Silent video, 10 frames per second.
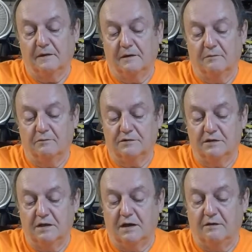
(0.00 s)
We'll
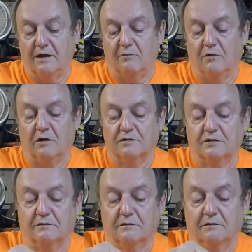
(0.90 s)
see how that works.
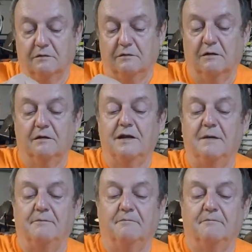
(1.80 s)
Yep.